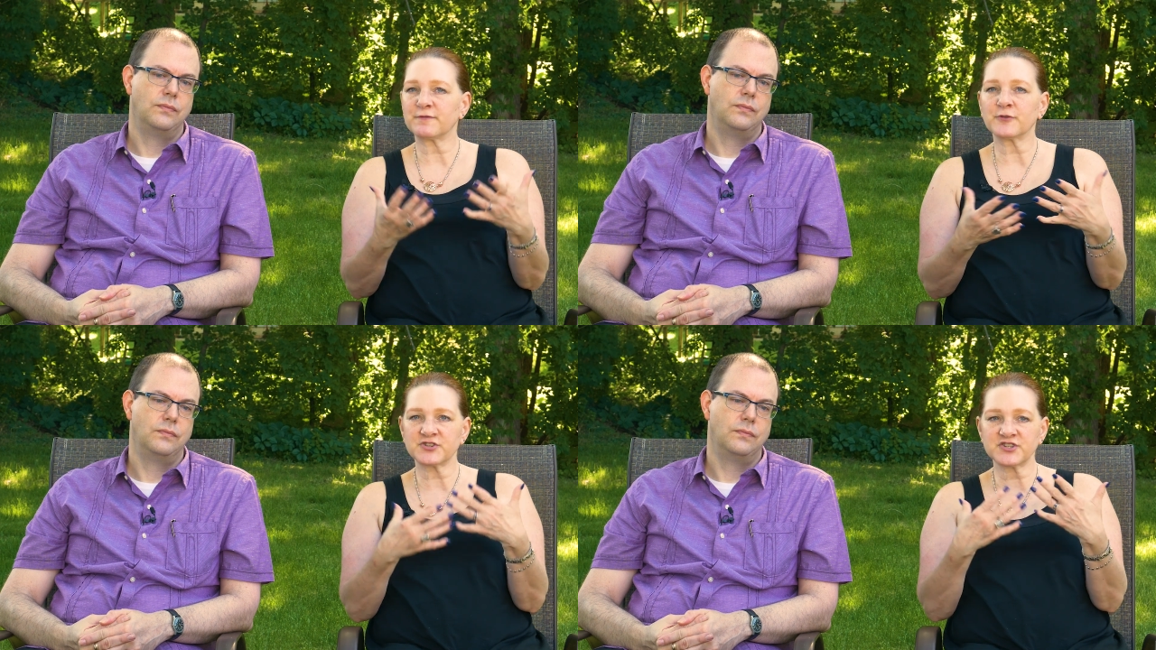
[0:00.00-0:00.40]

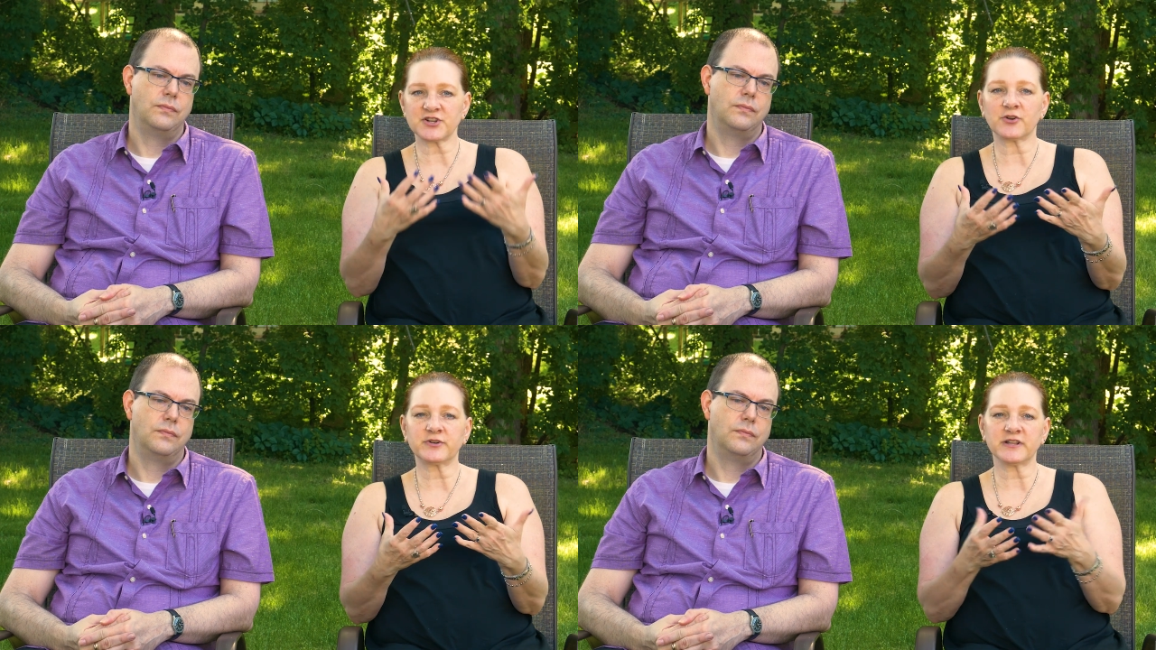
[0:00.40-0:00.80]

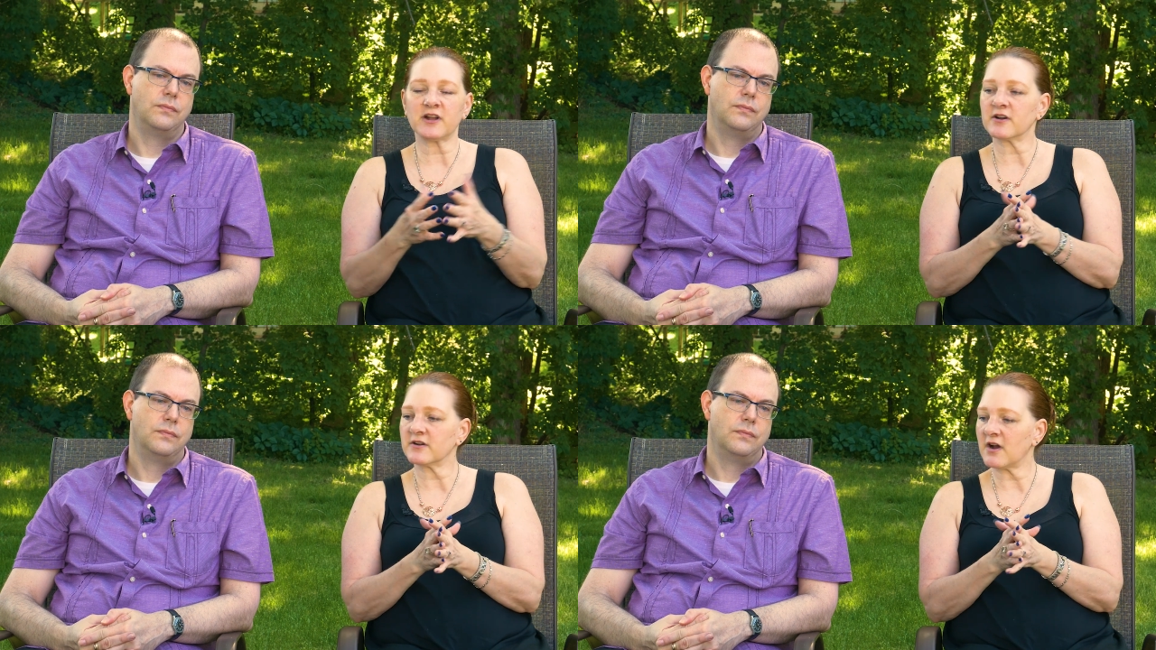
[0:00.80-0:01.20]
Speaker 1: first
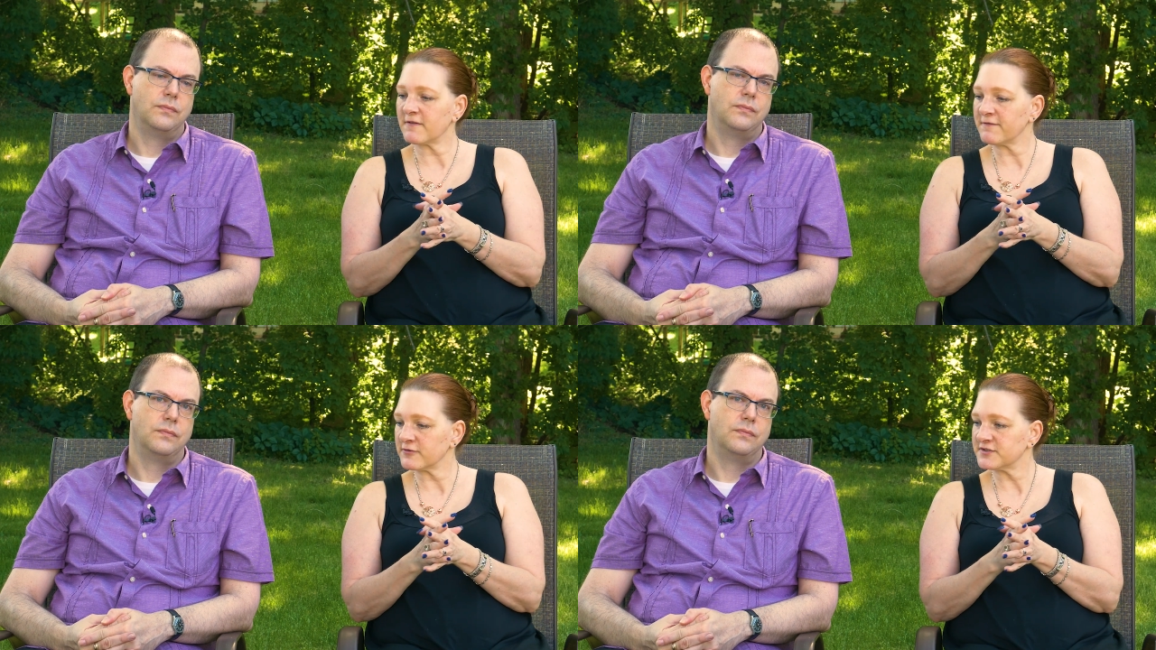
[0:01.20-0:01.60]
started our,
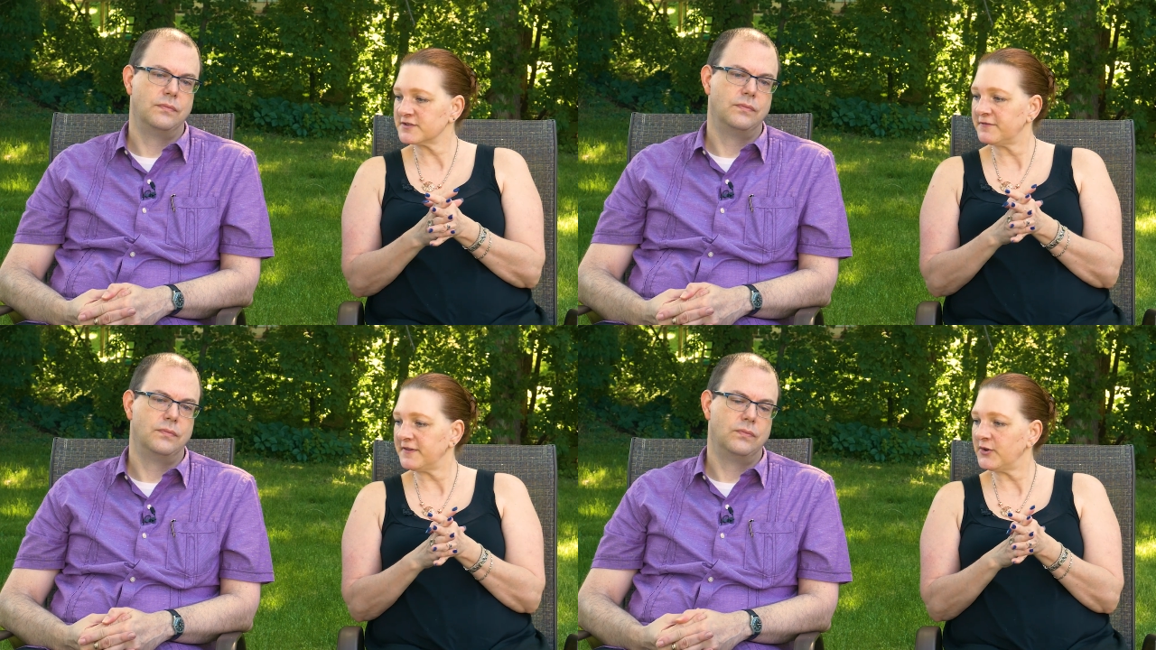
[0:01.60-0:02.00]
our
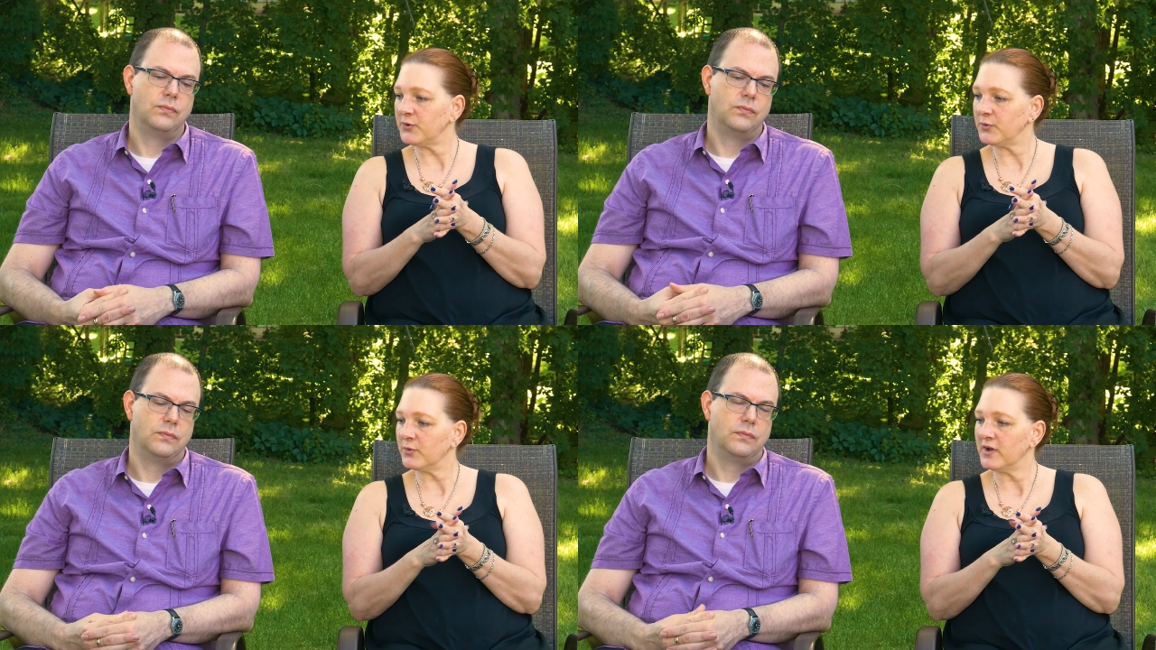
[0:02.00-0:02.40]
first
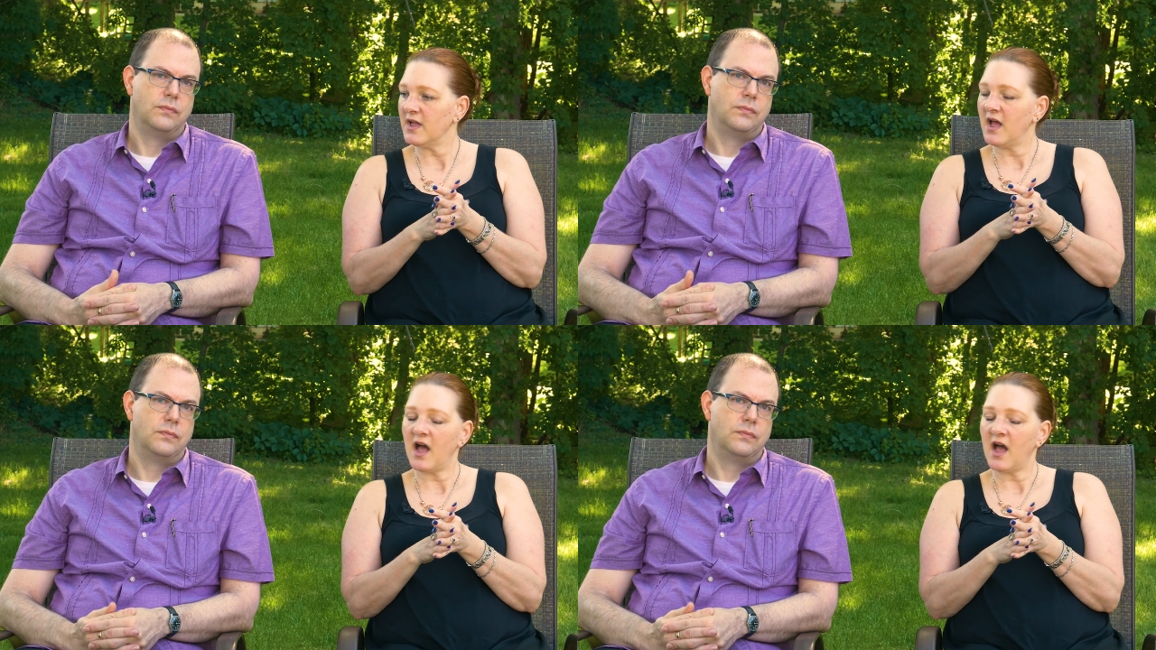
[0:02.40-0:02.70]
few